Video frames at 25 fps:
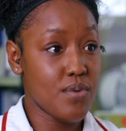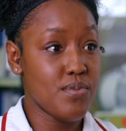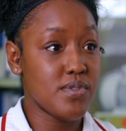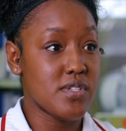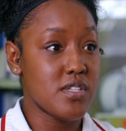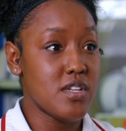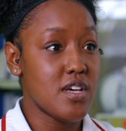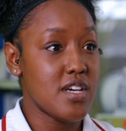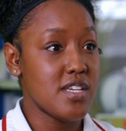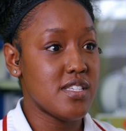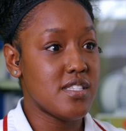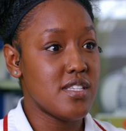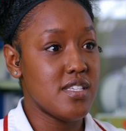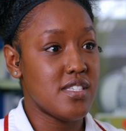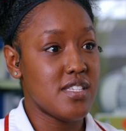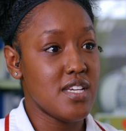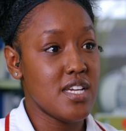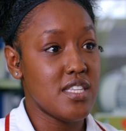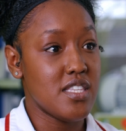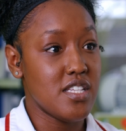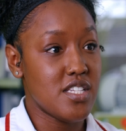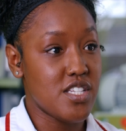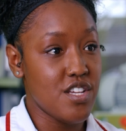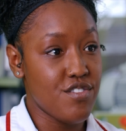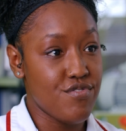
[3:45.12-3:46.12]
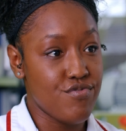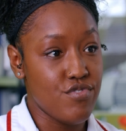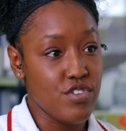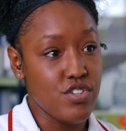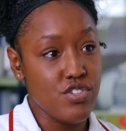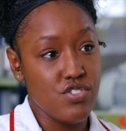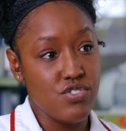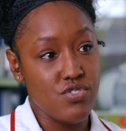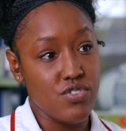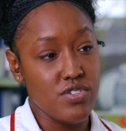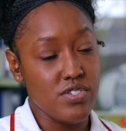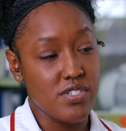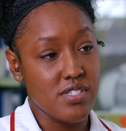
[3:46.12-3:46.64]
It was nice to see the different
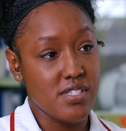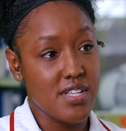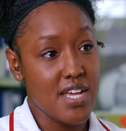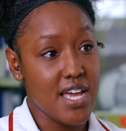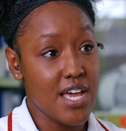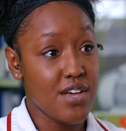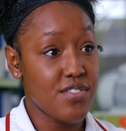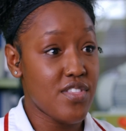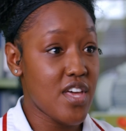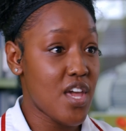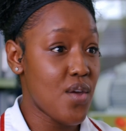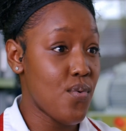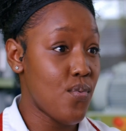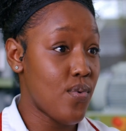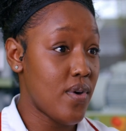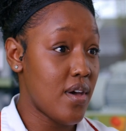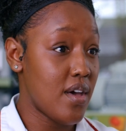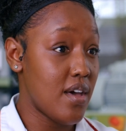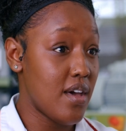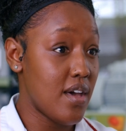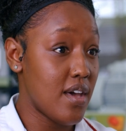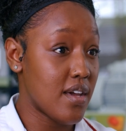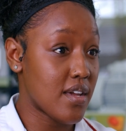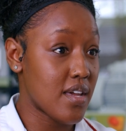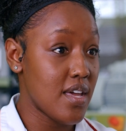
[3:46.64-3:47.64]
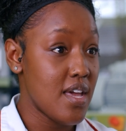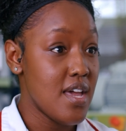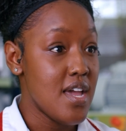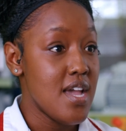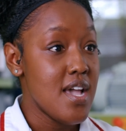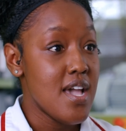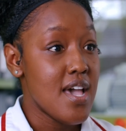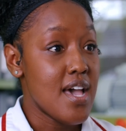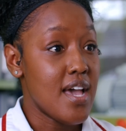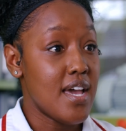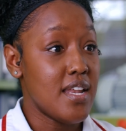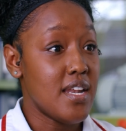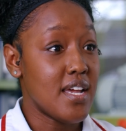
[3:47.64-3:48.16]
trusts, how they work,
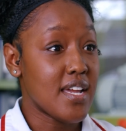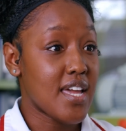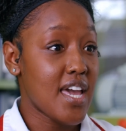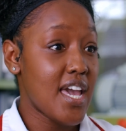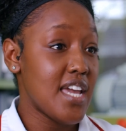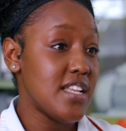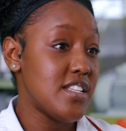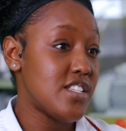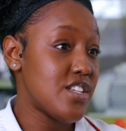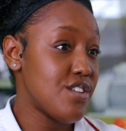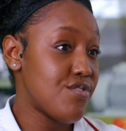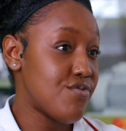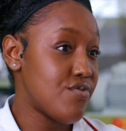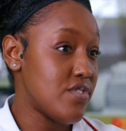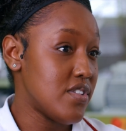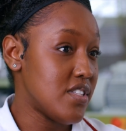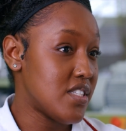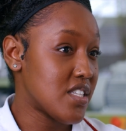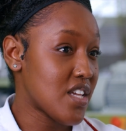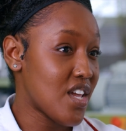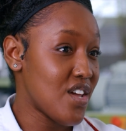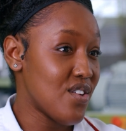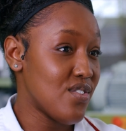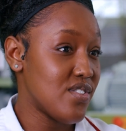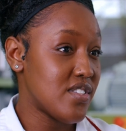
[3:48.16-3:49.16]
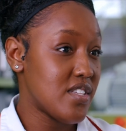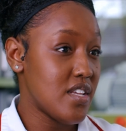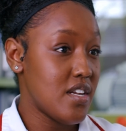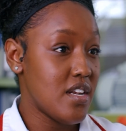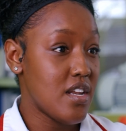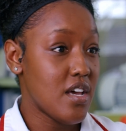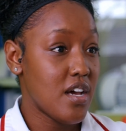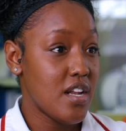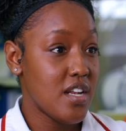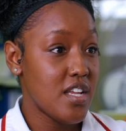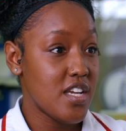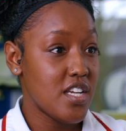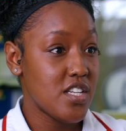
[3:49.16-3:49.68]
and again, different skills and
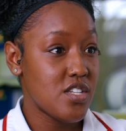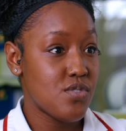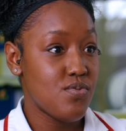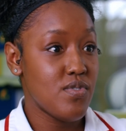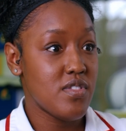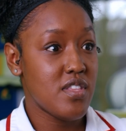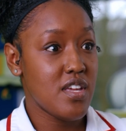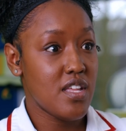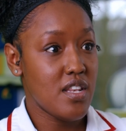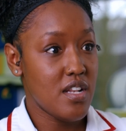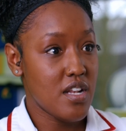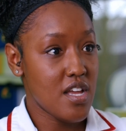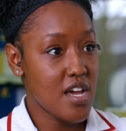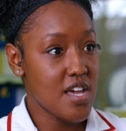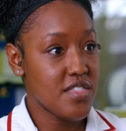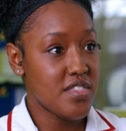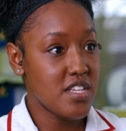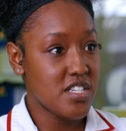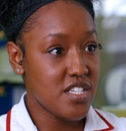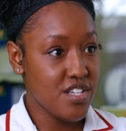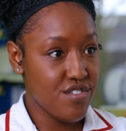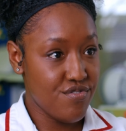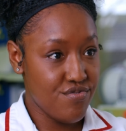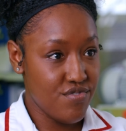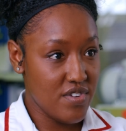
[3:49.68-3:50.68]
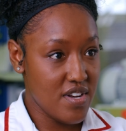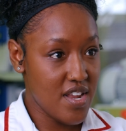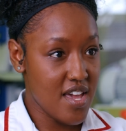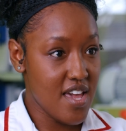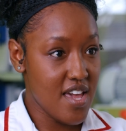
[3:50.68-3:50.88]
knowledge within like the different